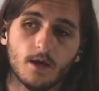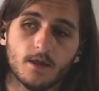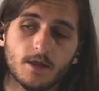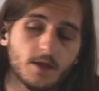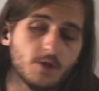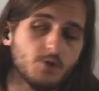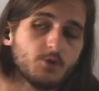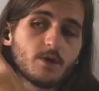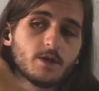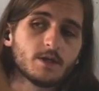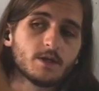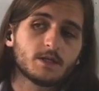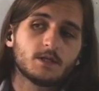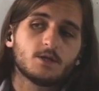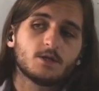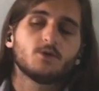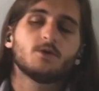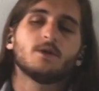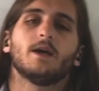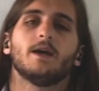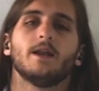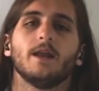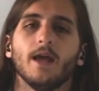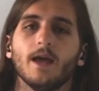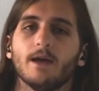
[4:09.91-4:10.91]
then you
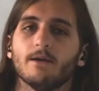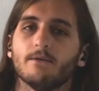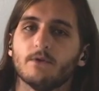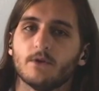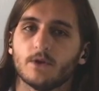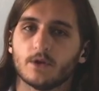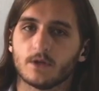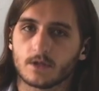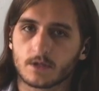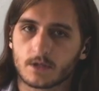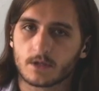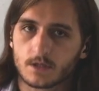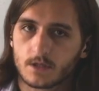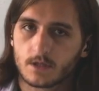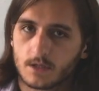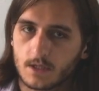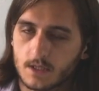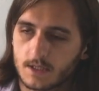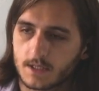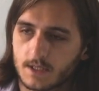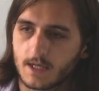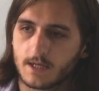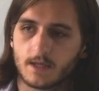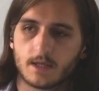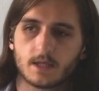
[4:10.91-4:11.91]
consider that evidence
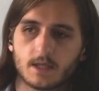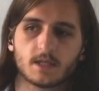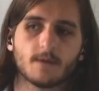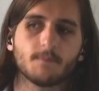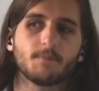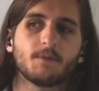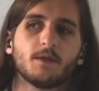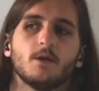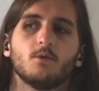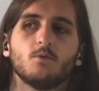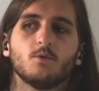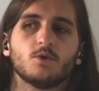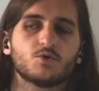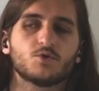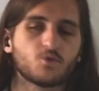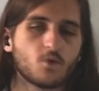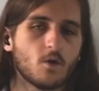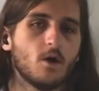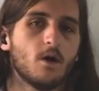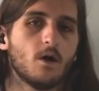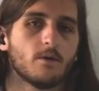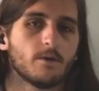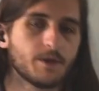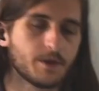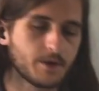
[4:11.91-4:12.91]
to say that something was
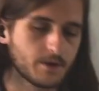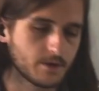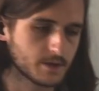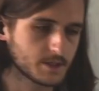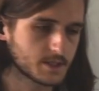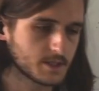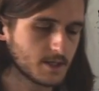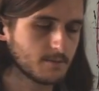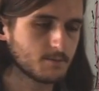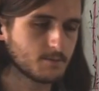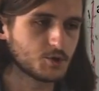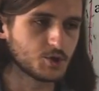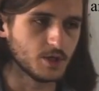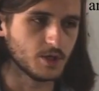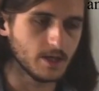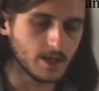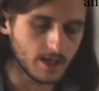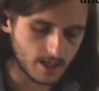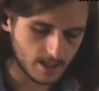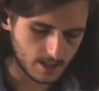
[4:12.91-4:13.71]
wrong with your assumption.